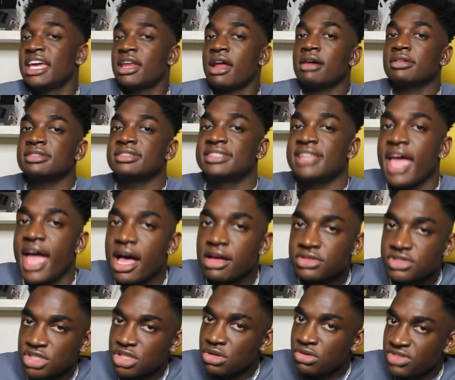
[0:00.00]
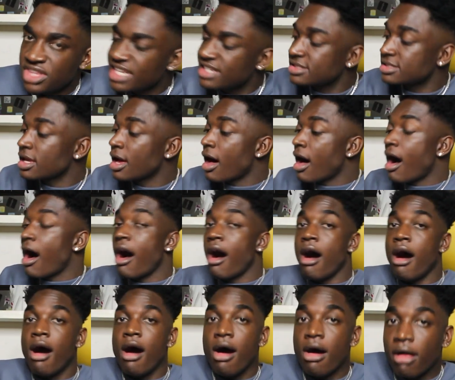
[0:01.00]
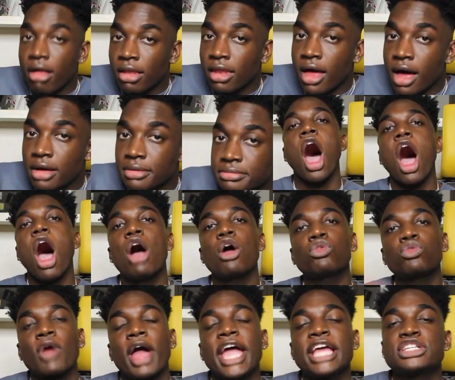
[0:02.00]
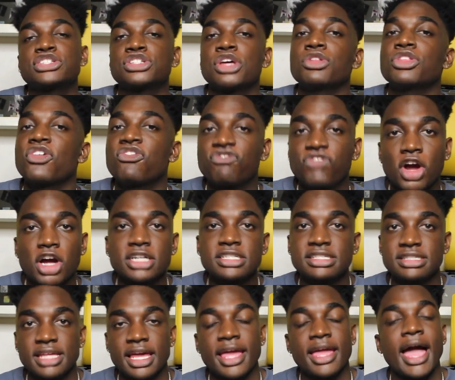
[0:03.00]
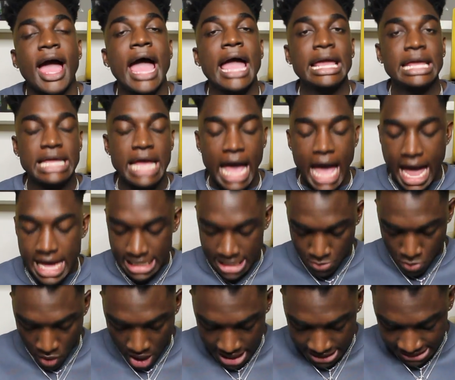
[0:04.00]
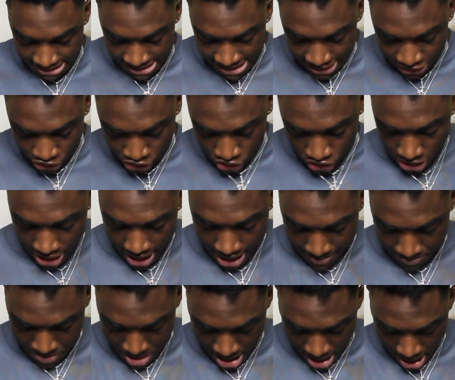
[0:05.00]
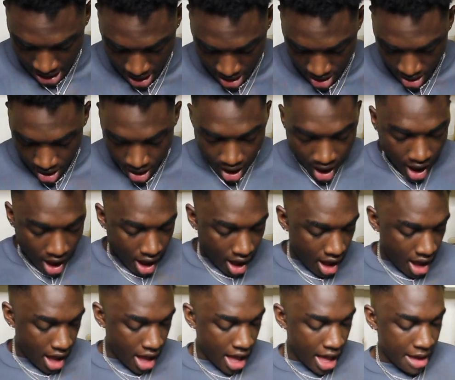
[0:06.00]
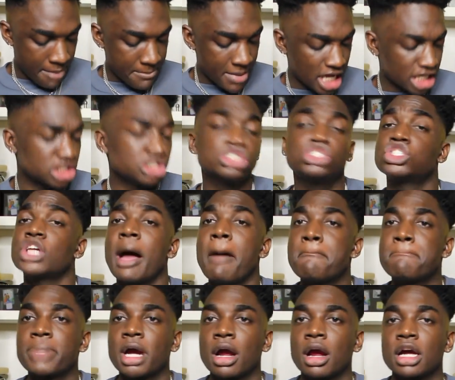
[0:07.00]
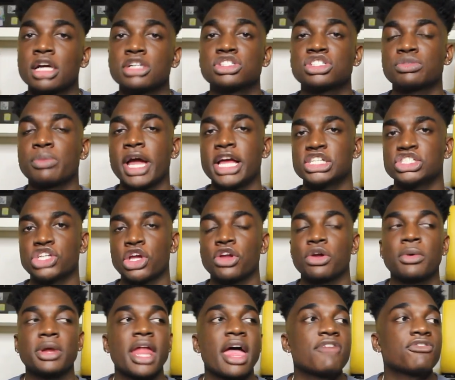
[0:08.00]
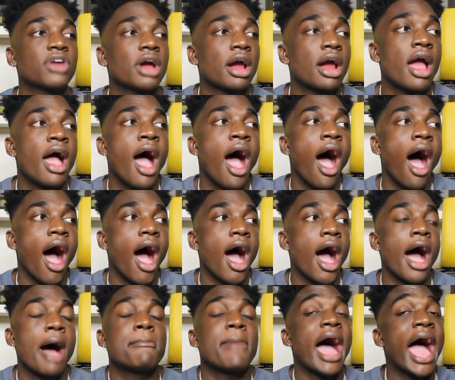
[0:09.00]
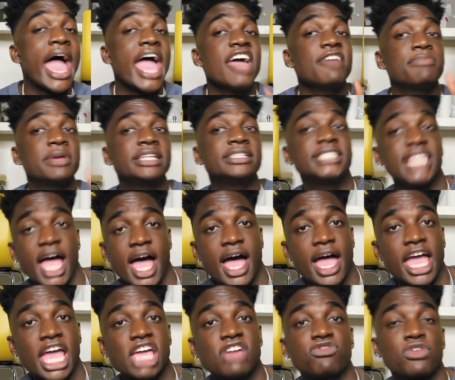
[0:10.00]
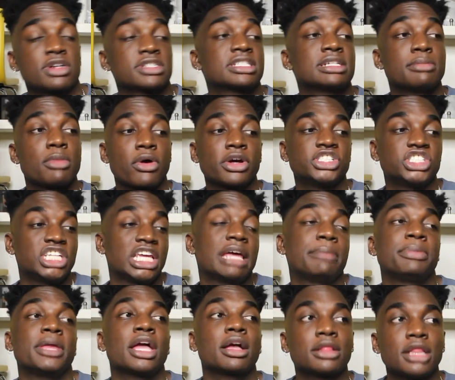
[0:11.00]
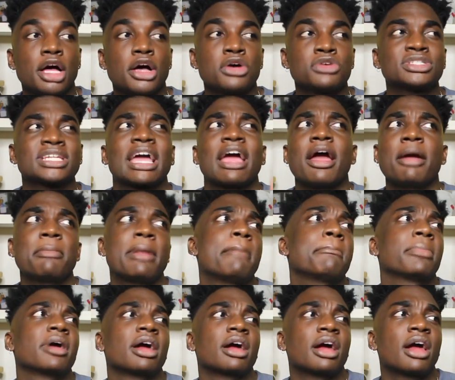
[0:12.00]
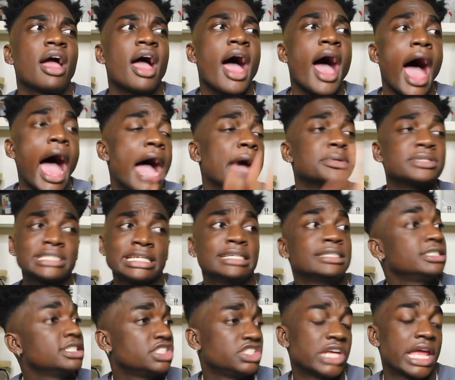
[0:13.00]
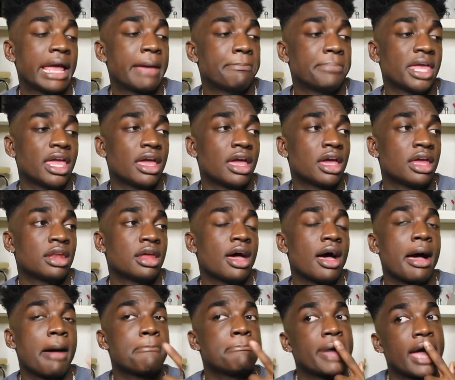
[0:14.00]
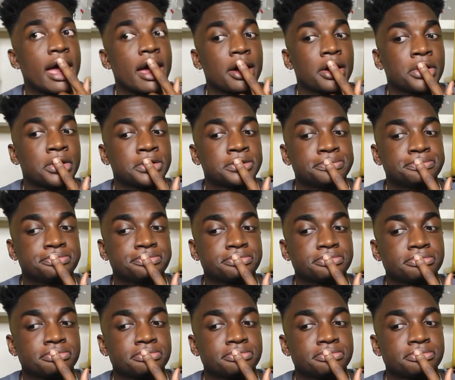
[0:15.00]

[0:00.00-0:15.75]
get on down to this haul. All right, so the first thing I got was this Champion jumper, sweatshirt or whatever. I have been dying for some more Champion clothes. Like, I remember I was into Champion about,